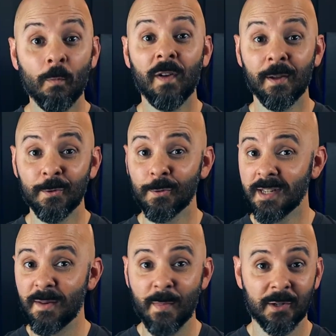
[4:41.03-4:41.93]
Home
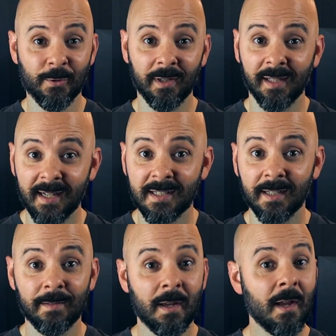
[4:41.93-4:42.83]
values in Metro
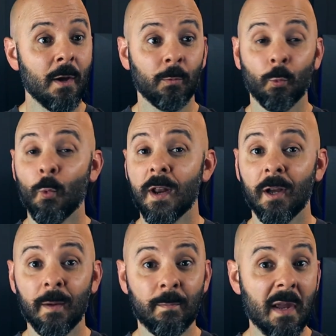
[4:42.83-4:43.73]
Atlanta went
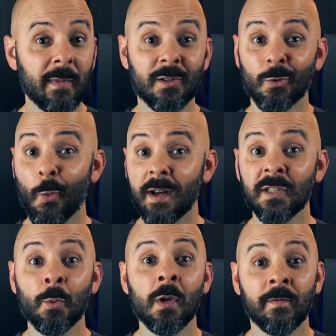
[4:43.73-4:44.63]
up maybe
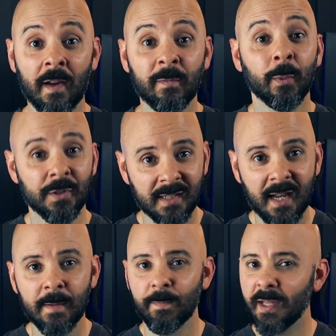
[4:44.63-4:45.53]

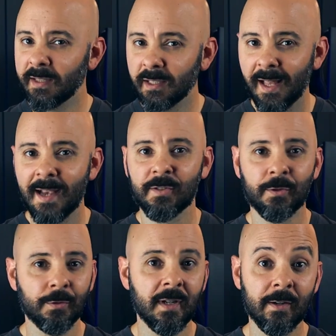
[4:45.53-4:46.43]
20–25% in the last
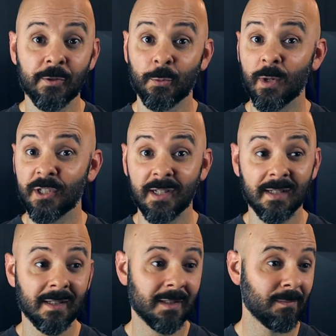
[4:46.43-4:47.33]
2 years, which
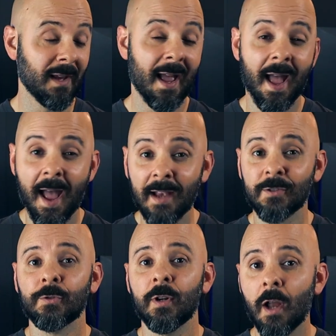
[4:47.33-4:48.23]
is
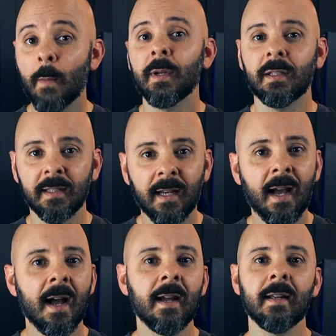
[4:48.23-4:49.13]
astronomically
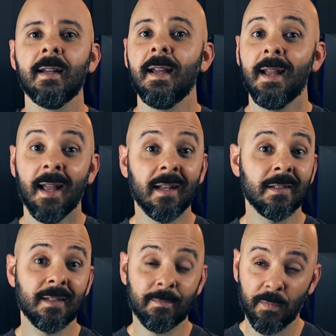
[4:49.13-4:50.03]
high.
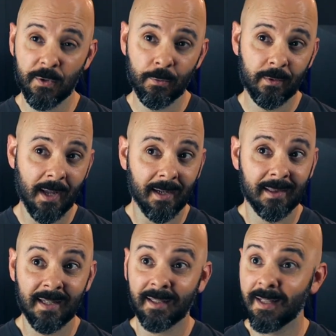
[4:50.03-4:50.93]
And you got to
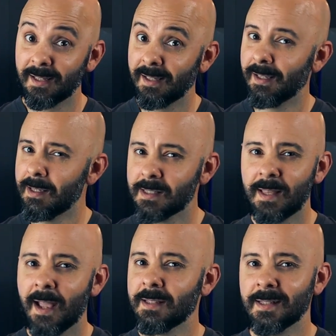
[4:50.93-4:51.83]
think, like, is
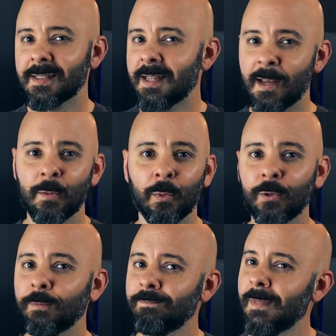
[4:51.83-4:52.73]
that
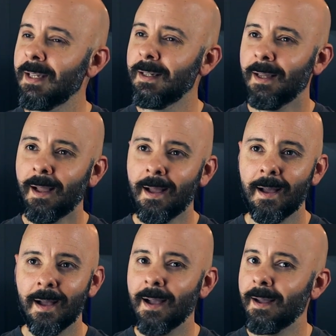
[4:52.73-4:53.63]
sustainable?
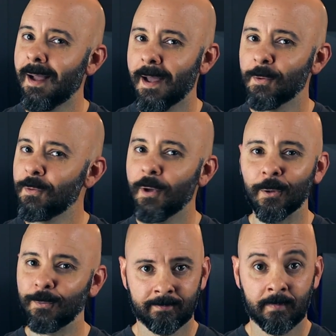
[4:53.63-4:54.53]
I don't
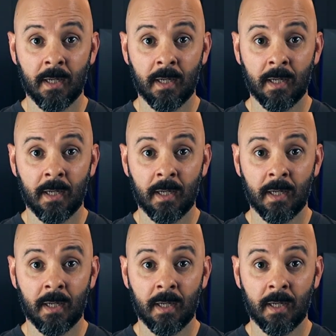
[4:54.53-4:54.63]
know.